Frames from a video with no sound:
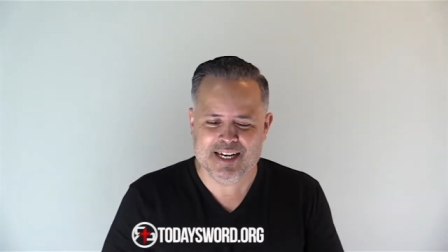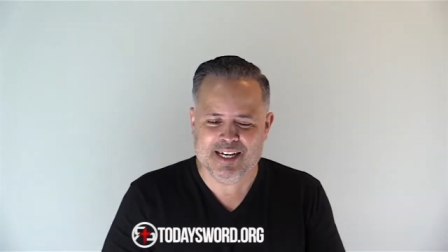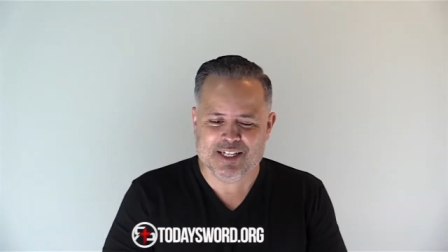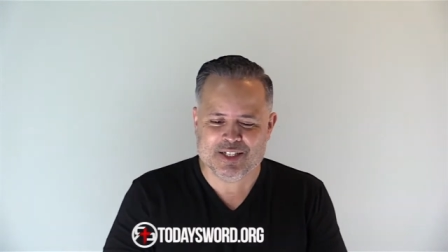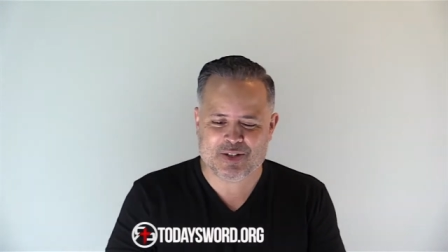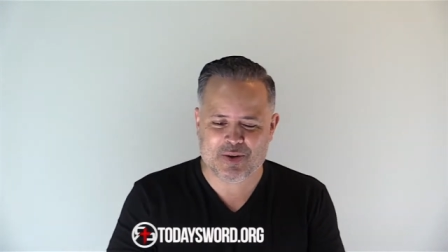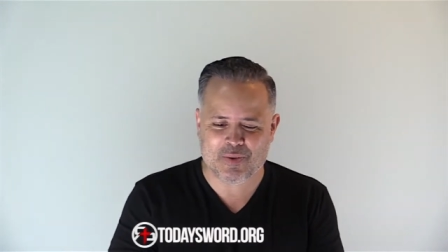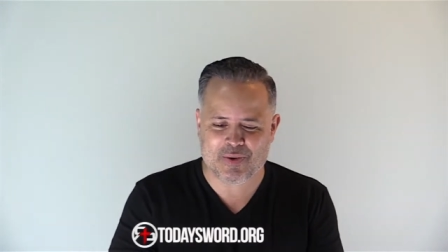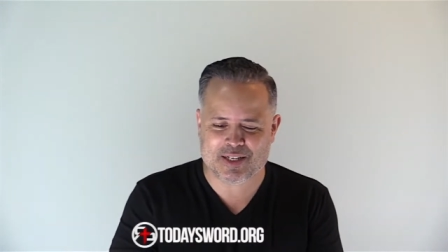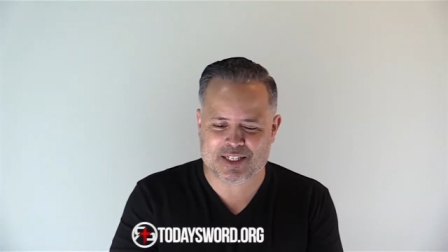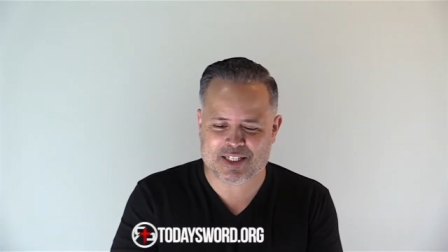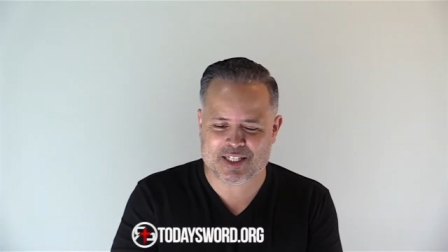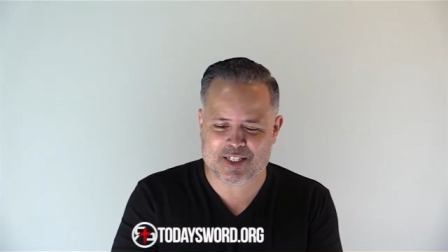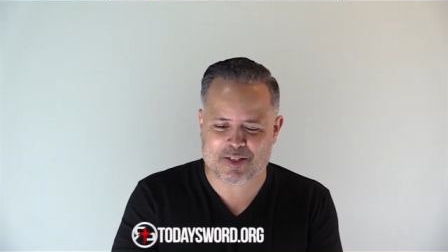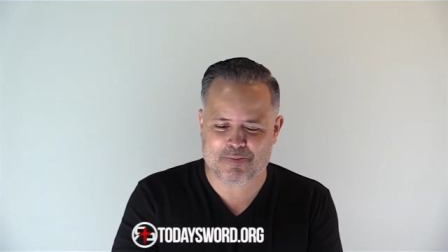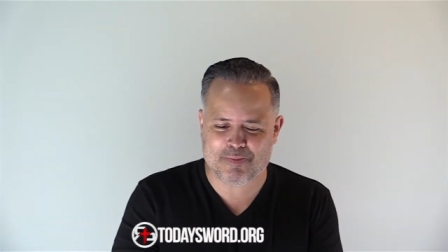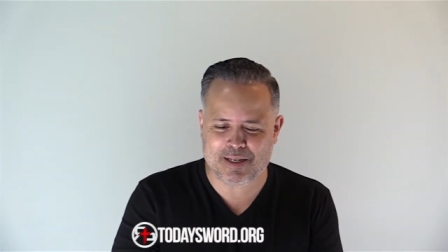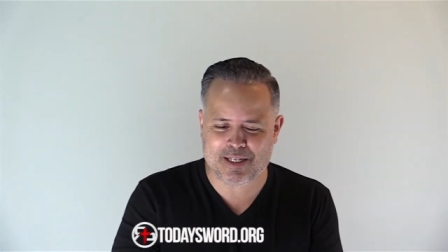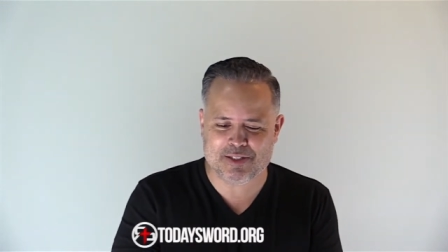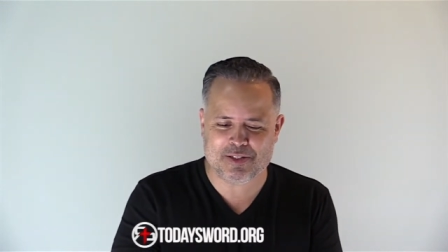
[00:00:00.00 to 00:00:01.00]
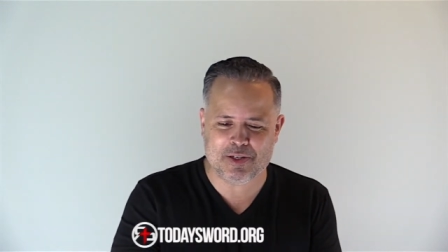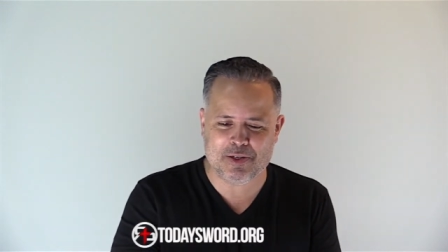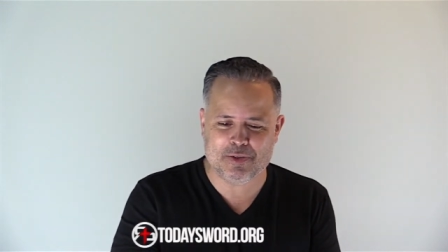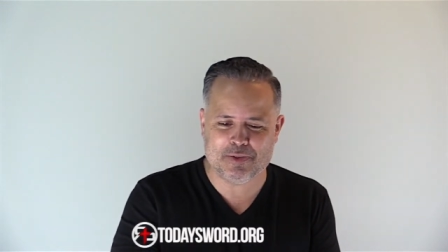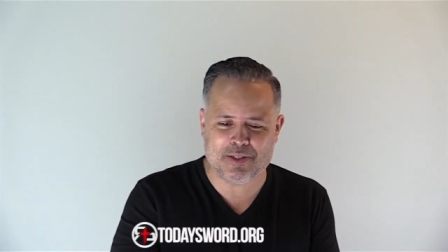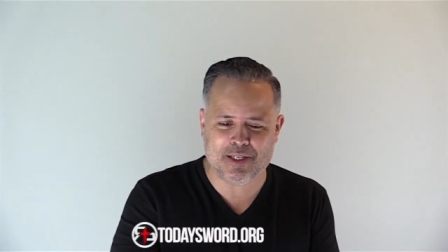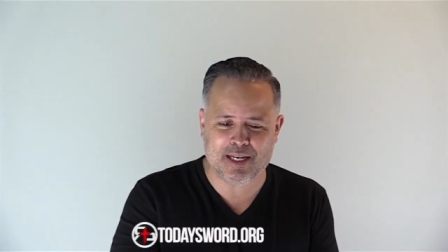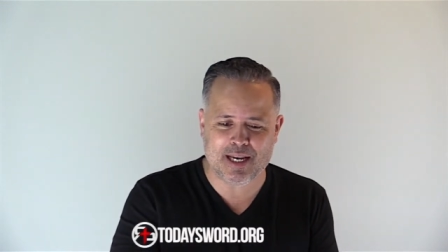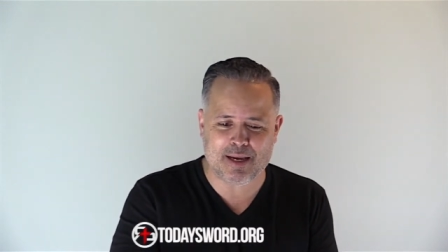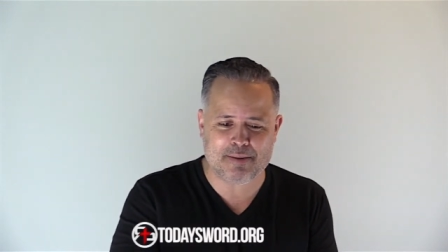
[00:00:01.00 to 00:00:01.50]
So what does this mean to you
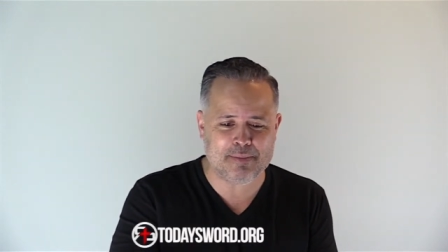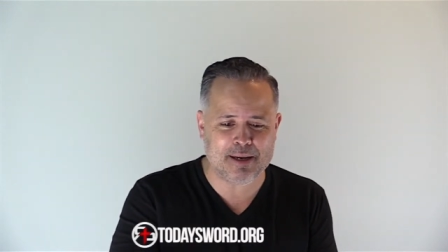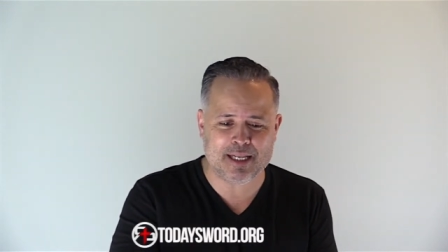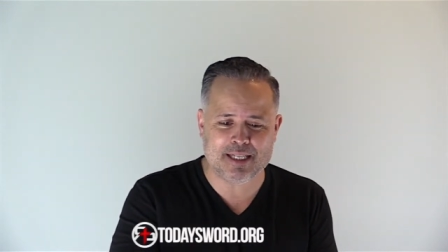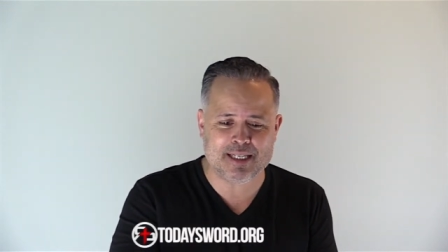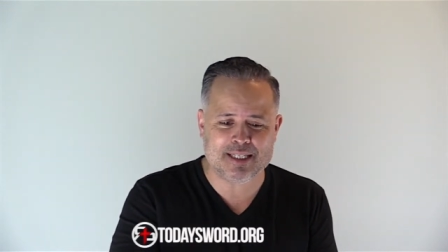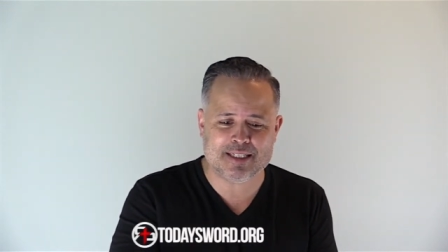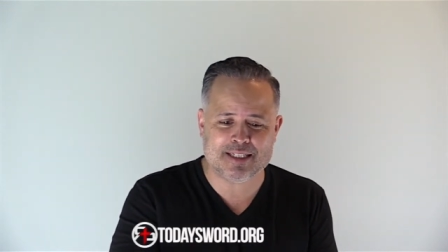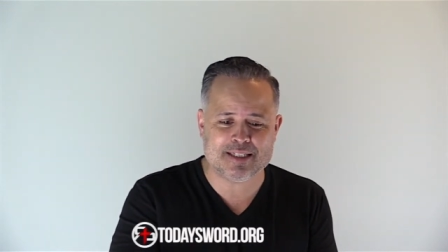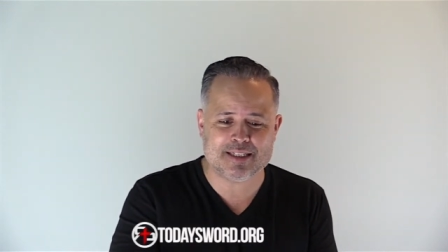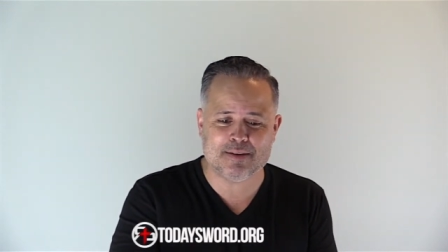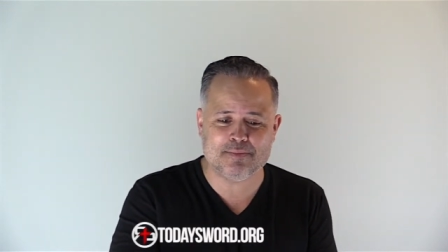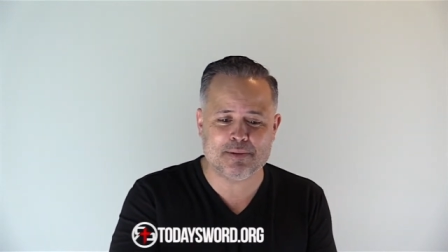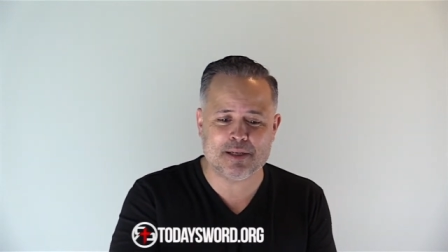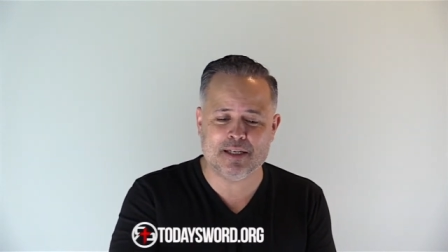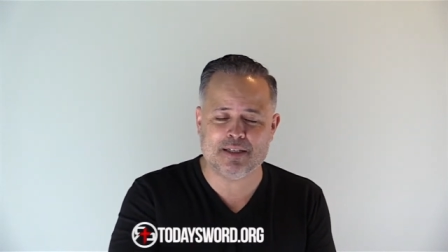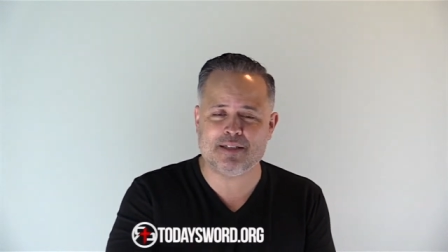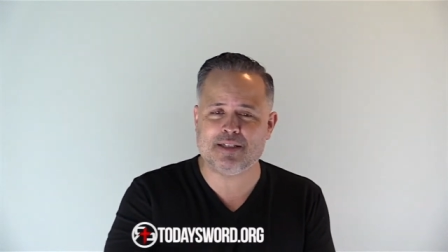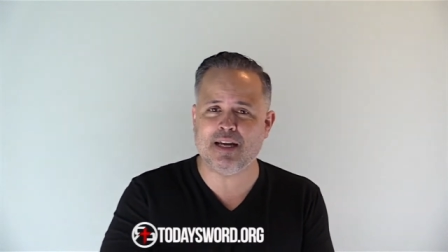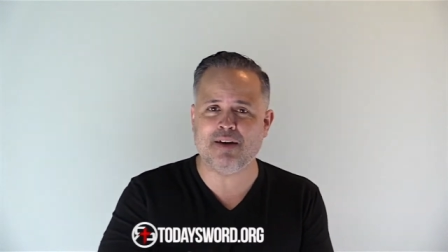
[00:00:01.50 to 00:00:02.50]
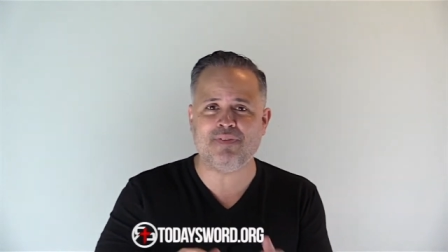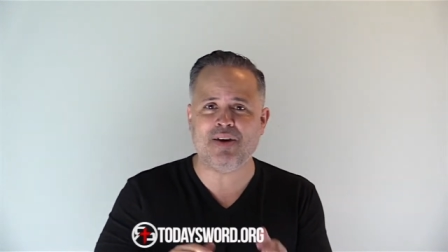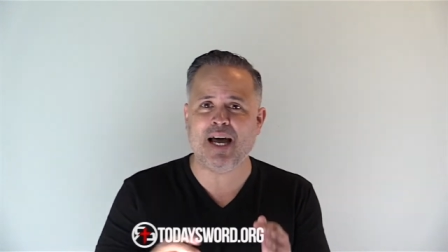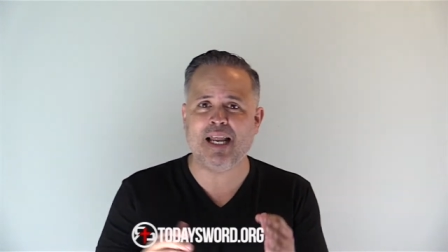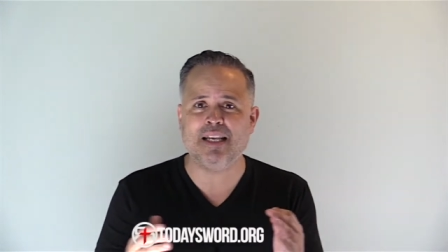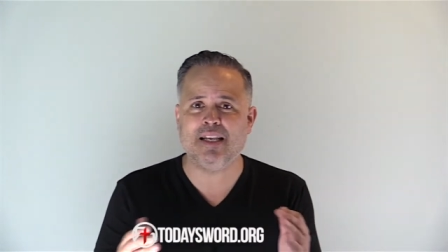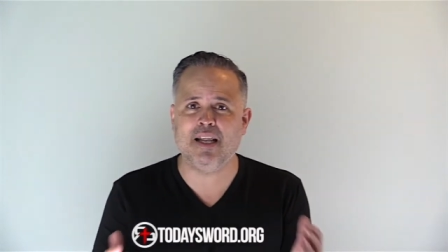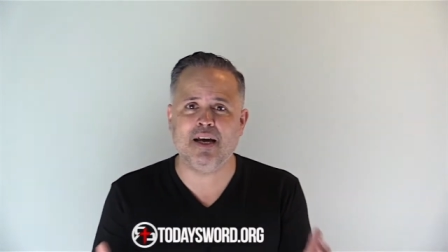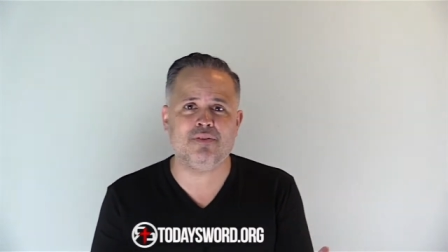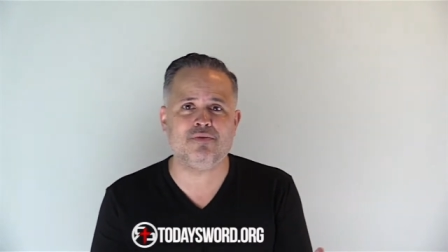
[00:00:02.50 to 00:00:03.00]
today? Man, this is some good stuff. I
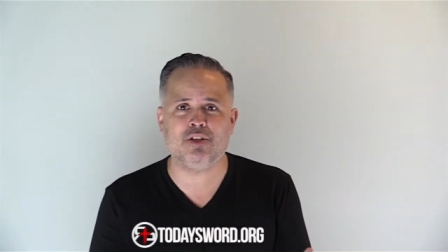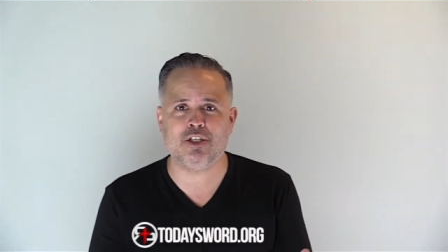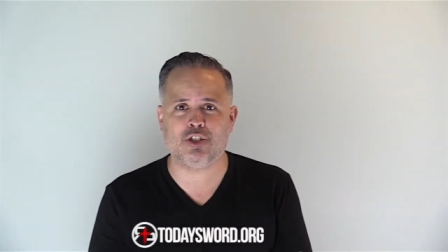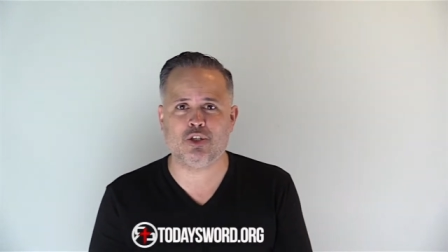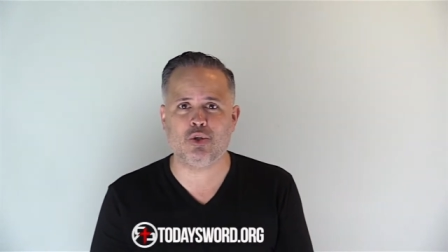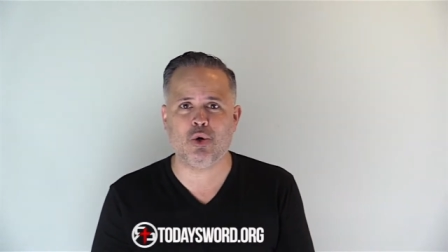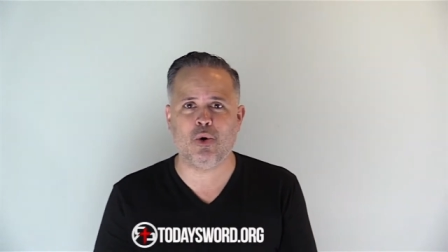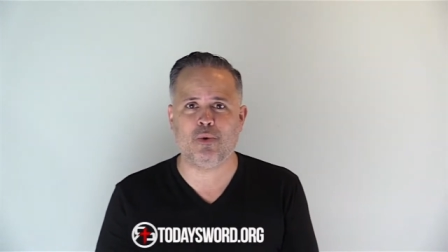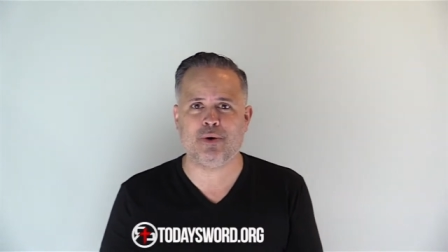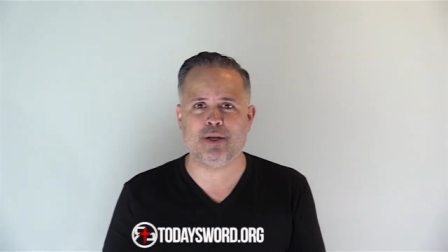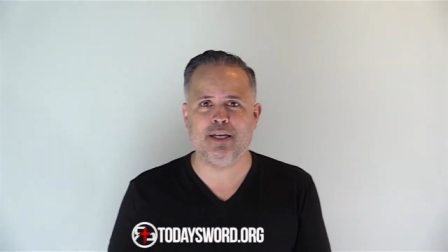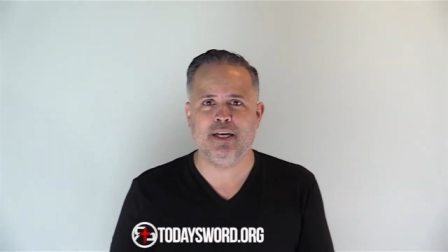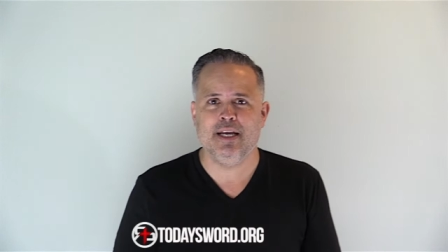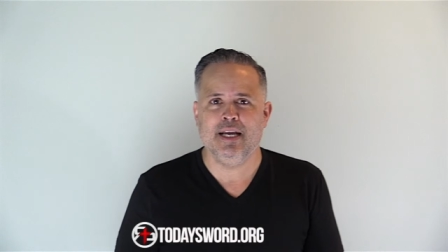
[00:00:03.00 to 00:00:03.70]
love this story.